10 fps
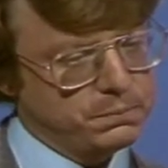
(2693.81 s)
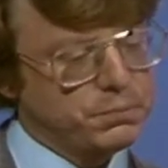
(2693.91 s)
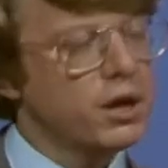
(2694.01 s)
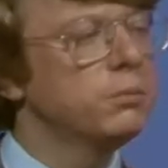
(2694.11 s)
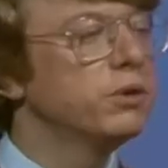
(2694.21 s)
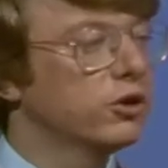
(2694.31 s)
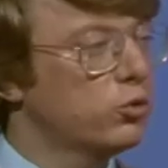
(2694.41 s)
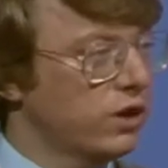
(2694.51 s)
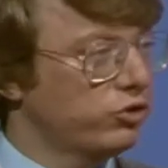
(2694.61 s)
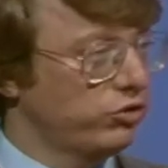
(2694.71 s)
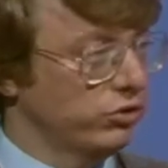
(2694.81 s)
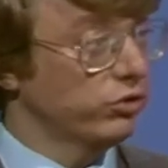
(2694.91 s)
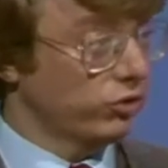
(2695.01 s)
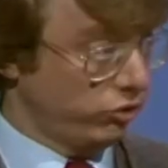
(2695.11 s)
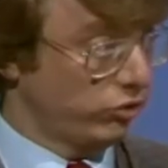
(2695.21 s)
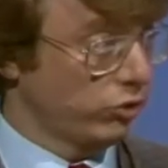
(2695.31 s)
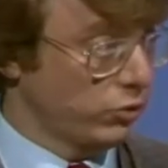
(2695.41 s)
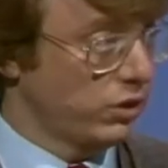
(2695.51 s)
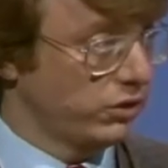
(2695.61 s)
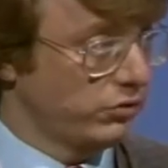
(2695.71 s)
public questions such as the
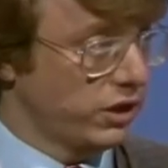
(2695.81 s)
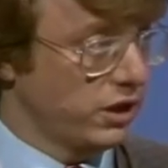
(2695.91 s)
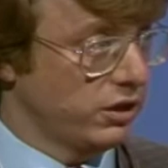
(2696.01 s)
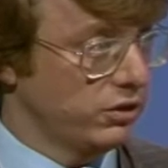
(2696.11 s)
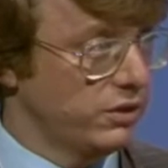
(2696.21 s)
quality of the air,